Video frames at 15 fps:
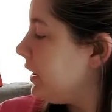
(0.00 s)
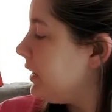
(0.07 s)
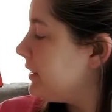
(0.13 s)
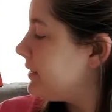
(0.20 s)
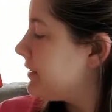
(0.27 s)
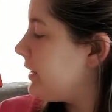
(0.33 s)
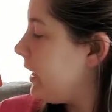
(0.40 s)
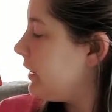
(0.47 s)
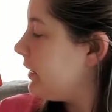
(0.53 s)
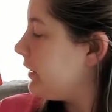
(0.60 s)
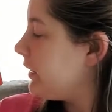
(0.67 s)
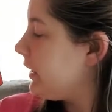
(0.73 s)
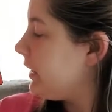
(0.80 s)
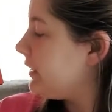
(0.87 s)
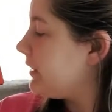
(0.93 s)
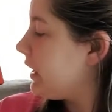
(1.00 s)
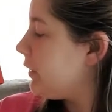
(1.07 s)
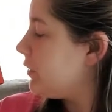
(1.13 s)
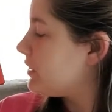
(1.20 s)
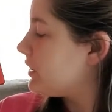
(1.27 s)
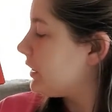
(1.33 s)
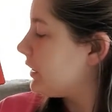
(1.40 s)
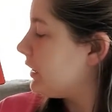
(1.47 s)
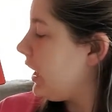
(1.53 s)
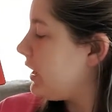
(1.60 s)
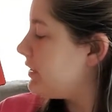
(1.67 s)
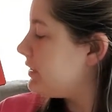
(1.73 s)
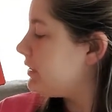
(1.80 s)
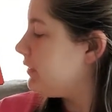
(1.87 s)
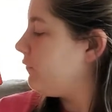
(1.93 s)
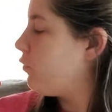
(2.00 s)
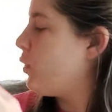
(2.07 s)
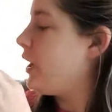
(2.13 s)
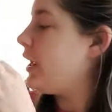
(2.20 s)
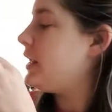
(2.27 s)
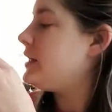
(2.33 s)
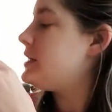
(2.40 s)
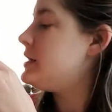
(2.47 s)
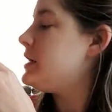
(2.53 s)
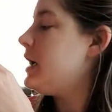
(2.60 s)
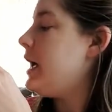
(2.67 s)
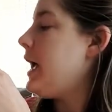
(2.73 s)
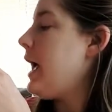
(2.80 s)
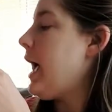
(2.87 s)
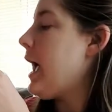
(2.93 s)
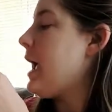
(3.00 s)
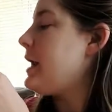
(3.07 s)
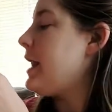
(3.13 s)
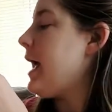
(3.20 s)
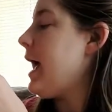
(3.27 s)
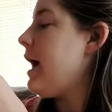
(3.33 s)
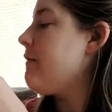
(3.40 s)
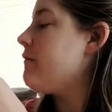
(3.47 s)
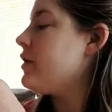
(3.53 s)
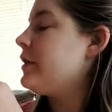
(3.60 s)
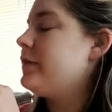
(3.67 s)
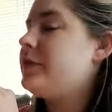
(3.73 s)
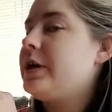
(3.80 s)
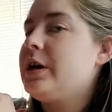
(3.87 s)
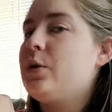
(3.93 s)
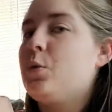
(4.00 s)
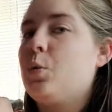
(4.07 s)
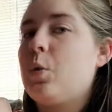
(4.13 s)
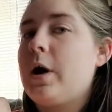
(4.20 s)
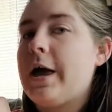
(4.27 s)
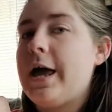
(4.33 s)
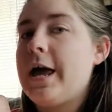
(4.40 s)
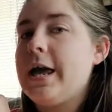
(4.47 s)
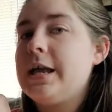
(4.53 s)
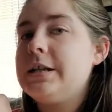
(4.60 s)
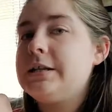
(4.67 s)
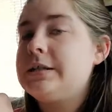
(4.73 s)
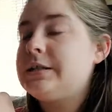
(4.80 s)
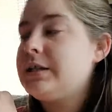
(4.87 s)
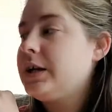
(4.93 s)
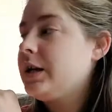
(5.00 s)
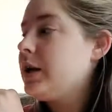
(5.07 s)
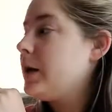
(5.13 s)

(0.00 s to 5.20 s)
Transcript: Suddenly, there was a gust of wind and everything went